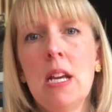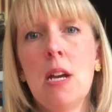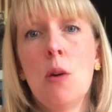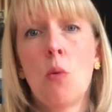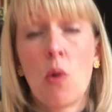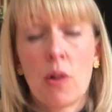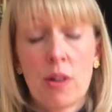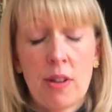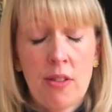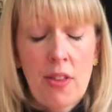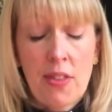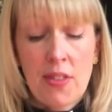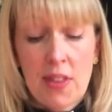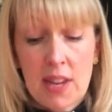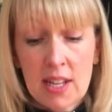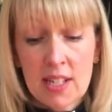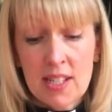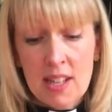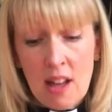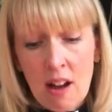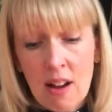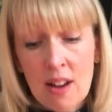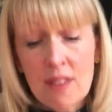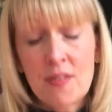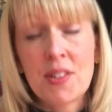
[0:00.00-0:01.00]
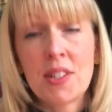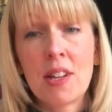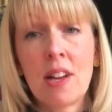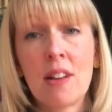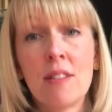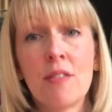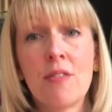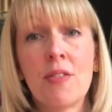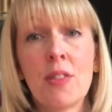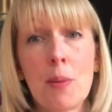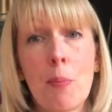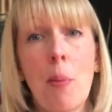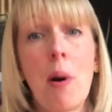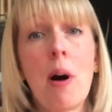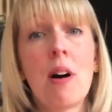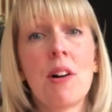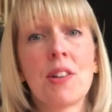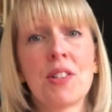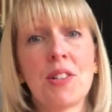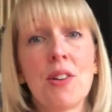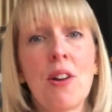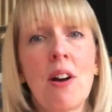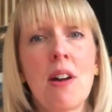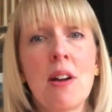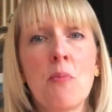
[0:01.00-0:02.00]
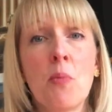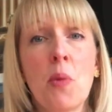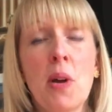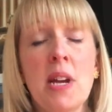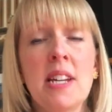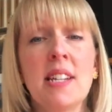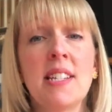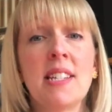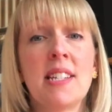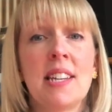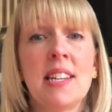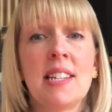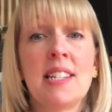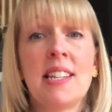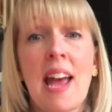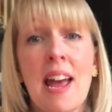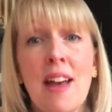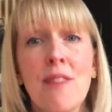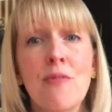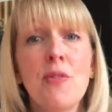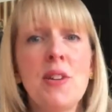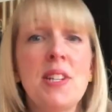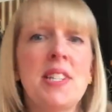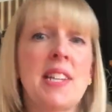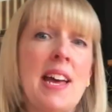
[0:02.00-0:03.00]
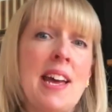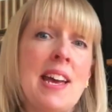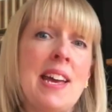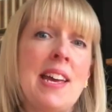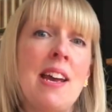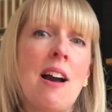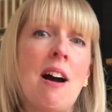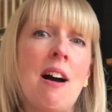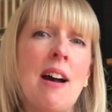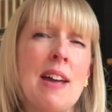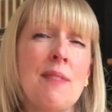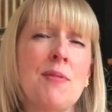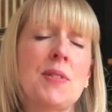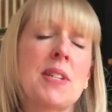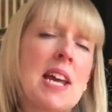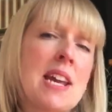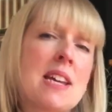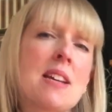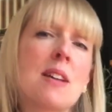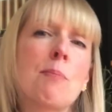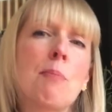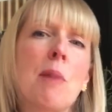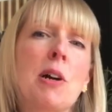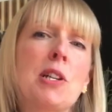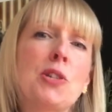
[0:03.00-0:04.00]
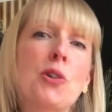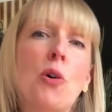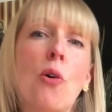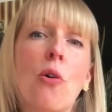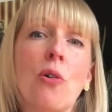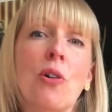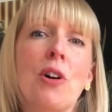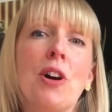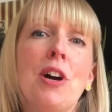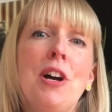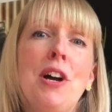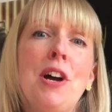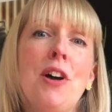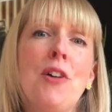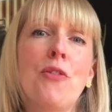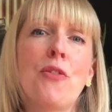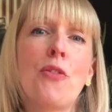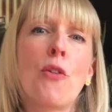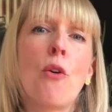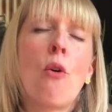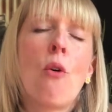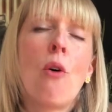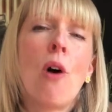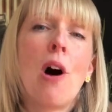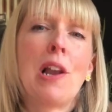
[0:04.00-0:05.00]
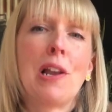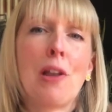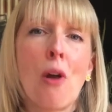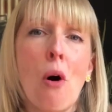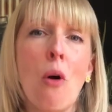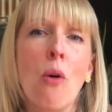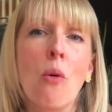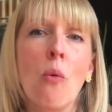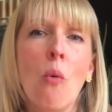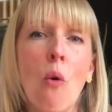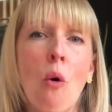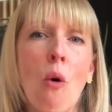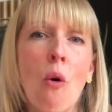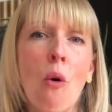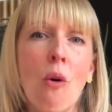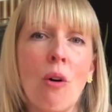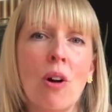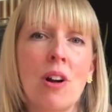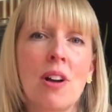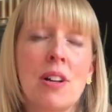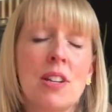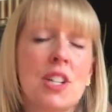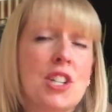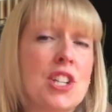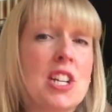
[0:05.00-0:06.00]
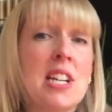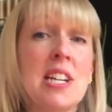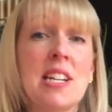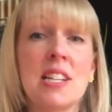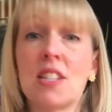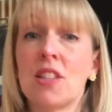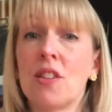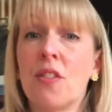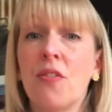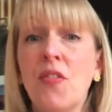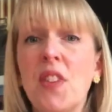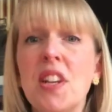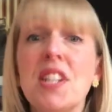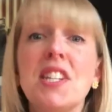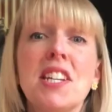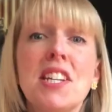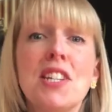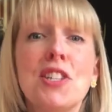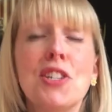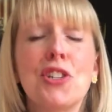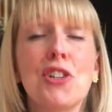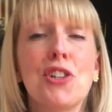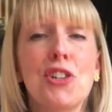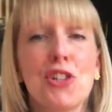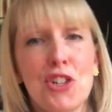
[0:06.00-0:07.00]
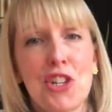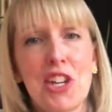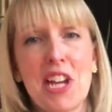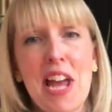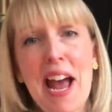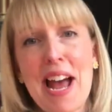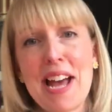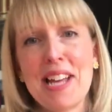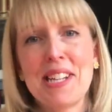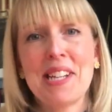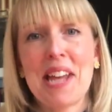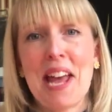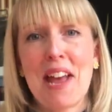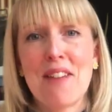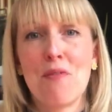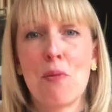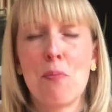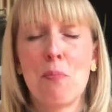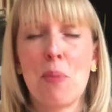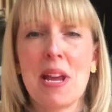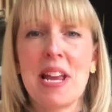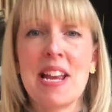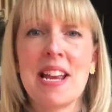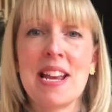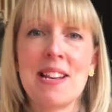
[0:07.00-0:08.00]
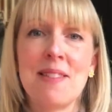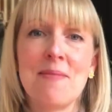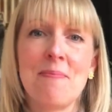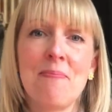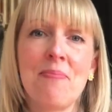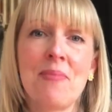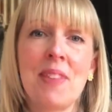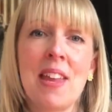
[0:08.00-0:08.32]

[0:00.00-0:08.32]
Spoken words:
One of the things that I've done for the past 9 weeks is every day I have taken my dog for a long walk. She is the fittest she has ever been.